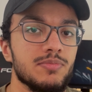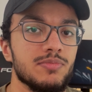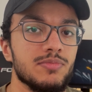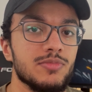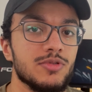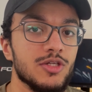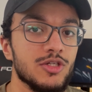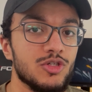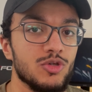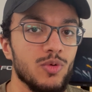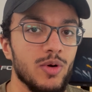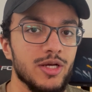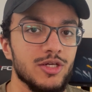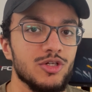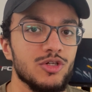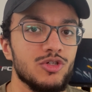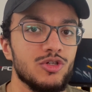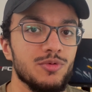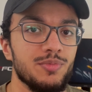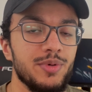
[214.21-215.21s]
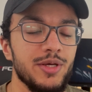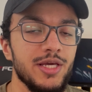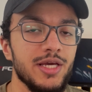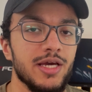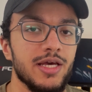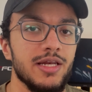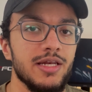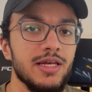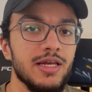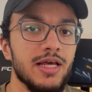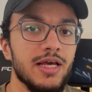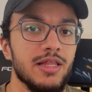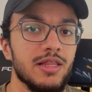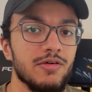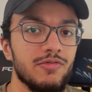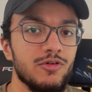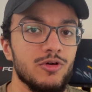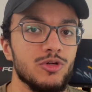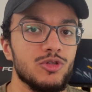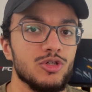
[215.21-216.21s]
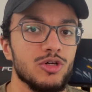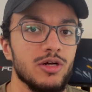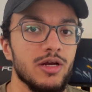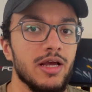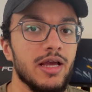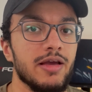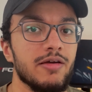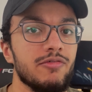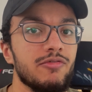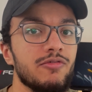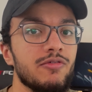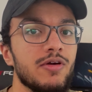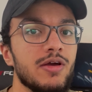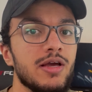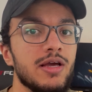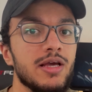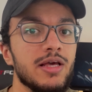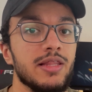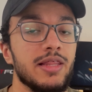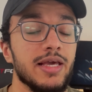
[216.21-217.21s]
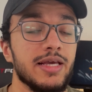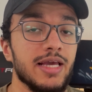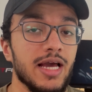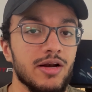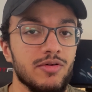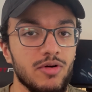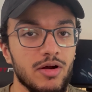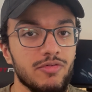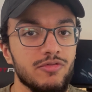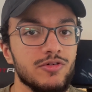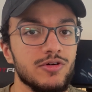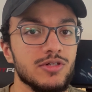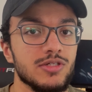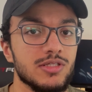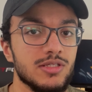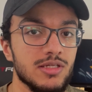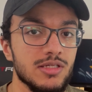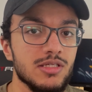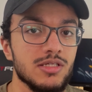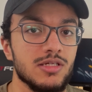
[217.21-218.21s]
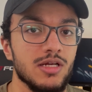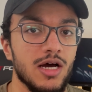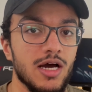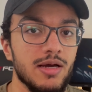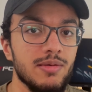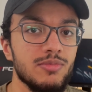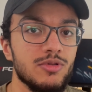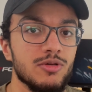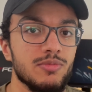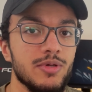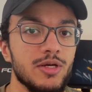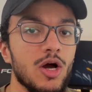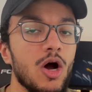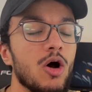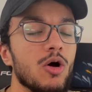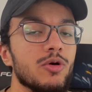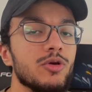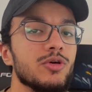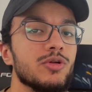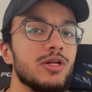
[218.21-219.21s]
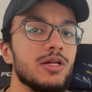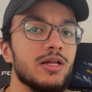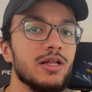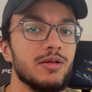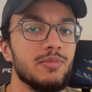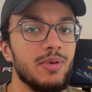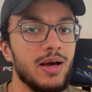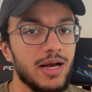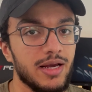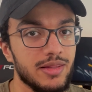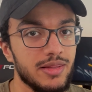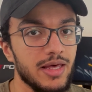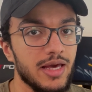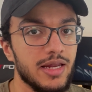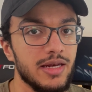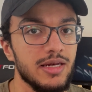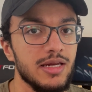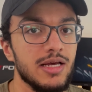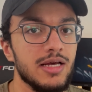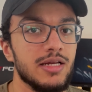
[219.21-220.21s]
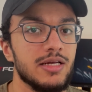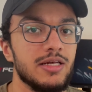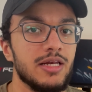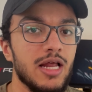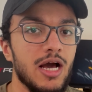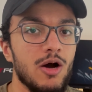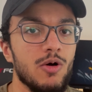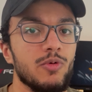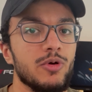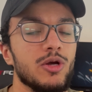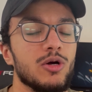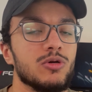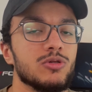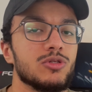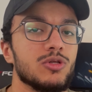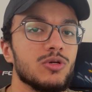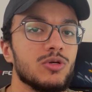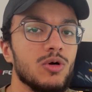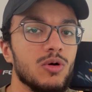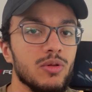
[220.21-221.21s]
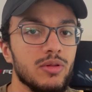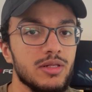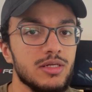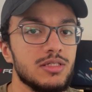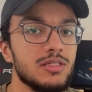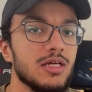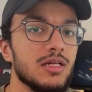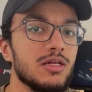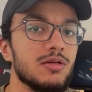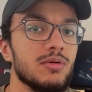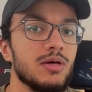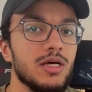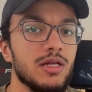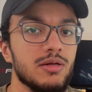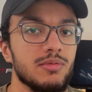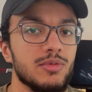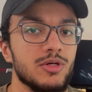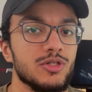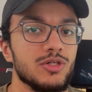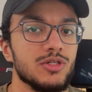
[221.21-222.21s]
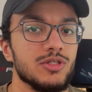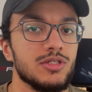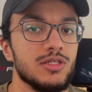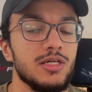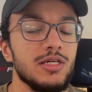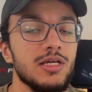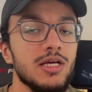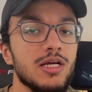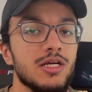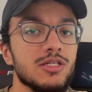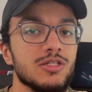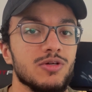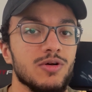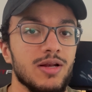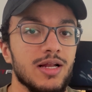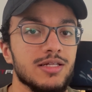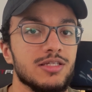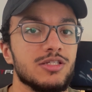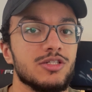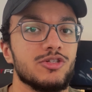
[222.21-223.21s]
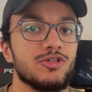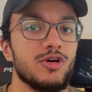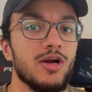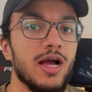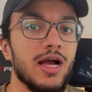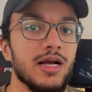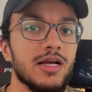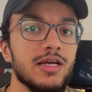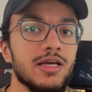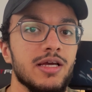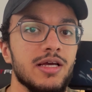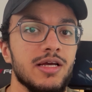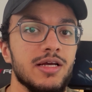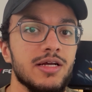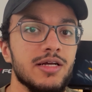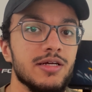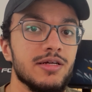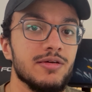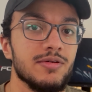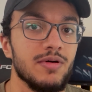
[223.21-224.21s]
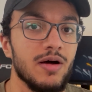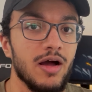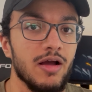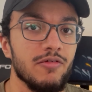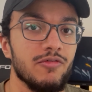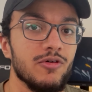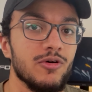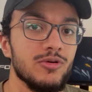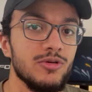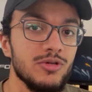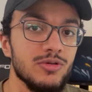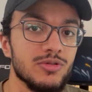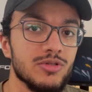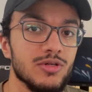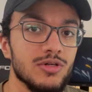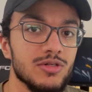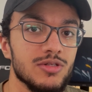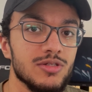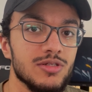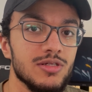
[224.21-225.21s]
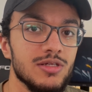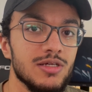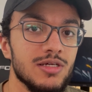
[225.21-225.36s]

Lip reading: situation to be in the future if they can reference this time to be, oh, you did it back then, now we also call this an emergency, so let's track iPhone users.